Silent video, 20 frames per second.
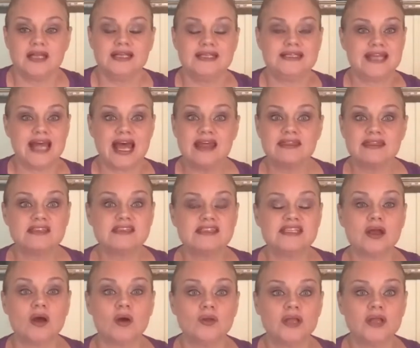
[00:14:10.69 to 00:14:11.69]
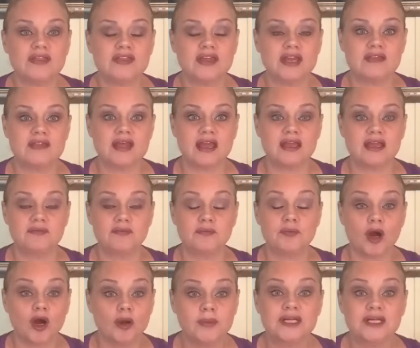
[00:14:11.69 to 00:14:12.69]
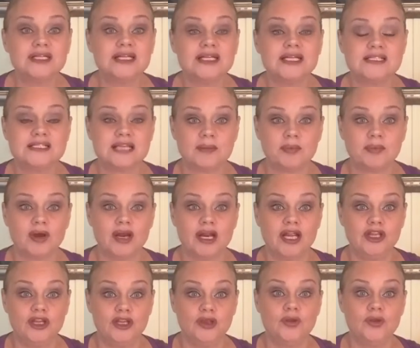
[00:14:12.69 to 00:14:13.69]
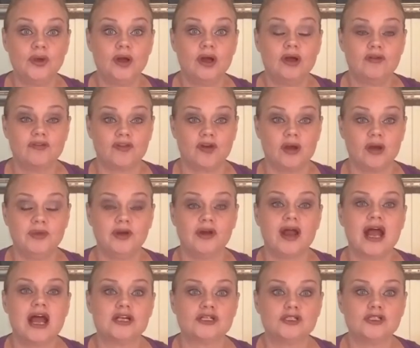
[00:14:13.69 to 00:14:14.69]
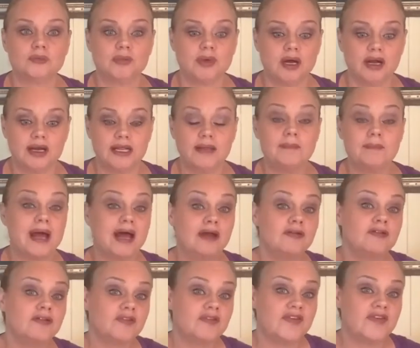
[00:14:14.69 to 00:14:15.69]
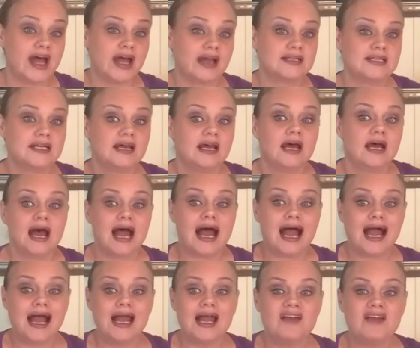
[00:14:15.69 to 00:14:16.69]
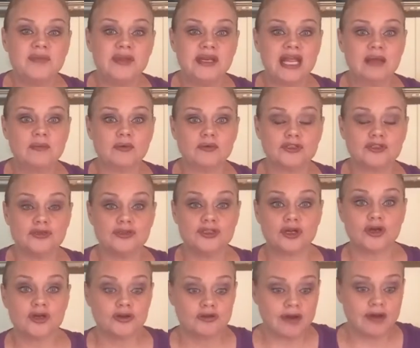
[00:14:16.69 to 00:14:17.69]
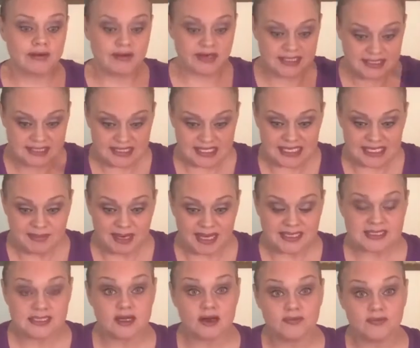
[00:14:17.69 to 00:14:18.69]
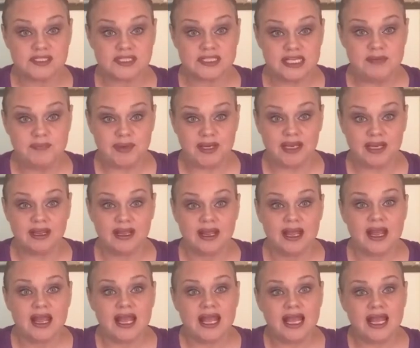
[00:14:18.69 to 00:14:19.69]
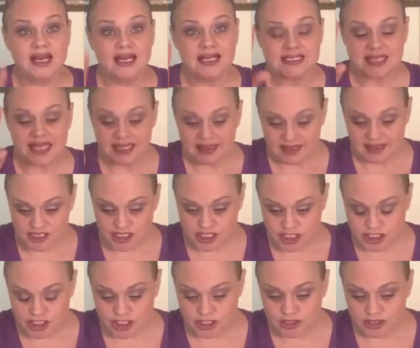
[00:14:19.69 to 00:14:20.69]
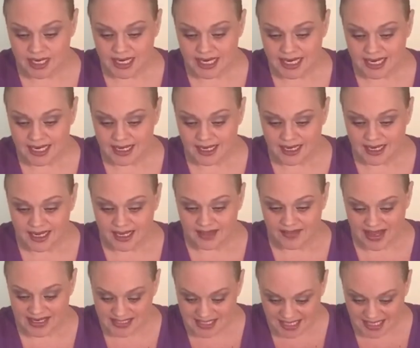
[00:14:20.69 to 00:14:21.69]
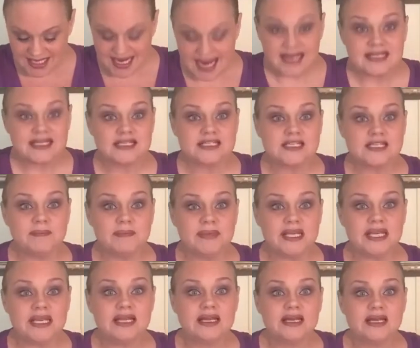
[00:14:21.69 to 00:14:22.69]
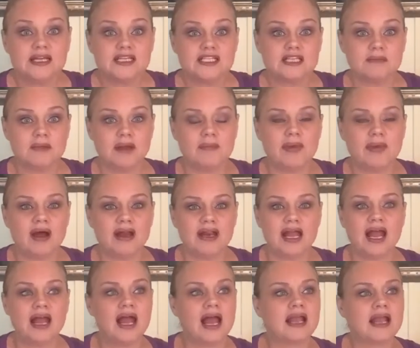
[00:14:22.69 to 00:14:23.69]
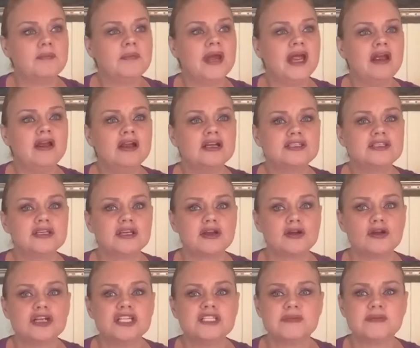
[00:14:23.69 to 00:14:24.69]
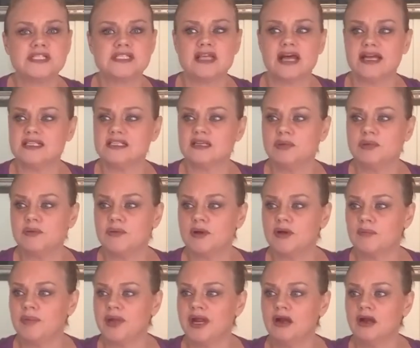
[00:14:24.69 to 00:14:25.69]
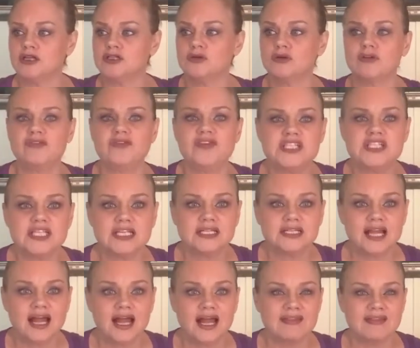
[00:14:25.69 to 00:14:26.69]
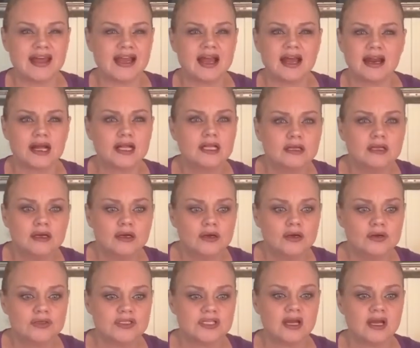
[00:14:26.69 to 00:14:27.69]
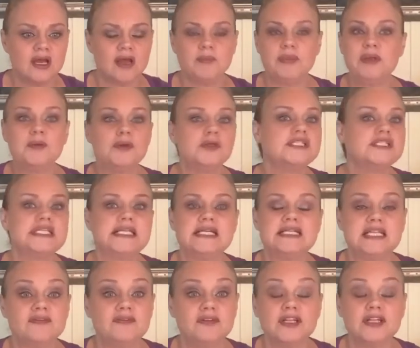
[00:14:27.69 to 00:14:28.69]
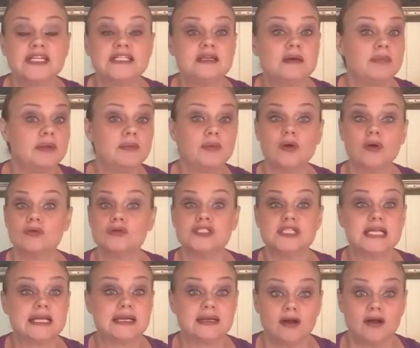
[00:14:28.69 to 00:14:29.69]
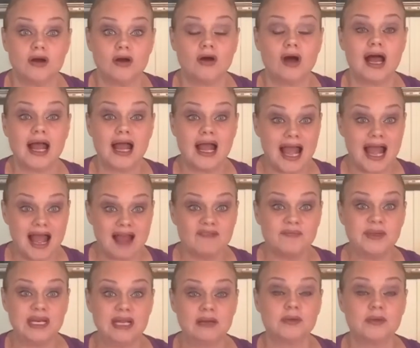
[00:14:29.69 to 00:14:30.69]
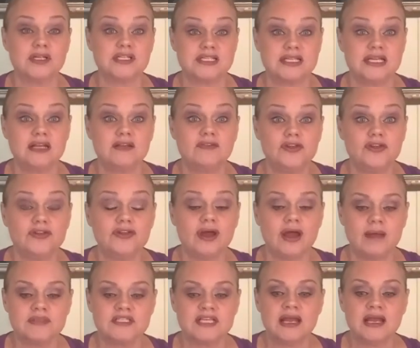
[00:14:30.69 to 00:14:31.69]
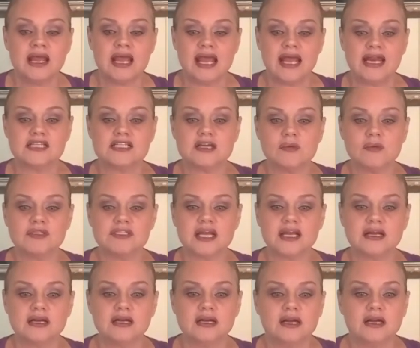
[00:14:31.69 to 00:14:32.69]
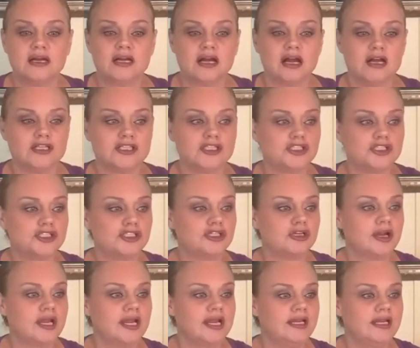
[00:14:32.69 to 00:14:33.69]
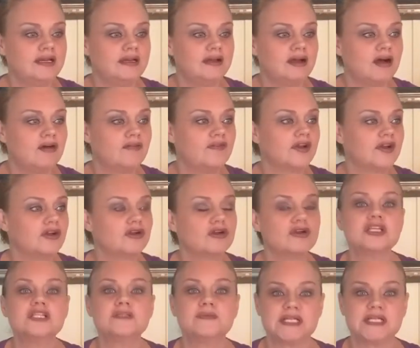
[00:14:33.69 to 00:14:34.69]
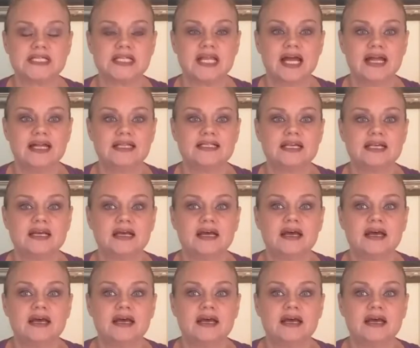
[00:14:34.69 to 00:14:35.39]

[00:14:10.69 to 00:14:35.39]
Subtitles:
Death is the only thing that can permanently separate you from your astral body. Matter of fact, I have been able to turn around and see myself sleeping, and it's like this string that's connected to me, to my body. I compare it to Christmas lights. Some people compare it to a fishing line that kind of glows. People see it differently. Some people don't see it at all. I have been able to see it a few times, and it's almost like a strain of Christmas lights.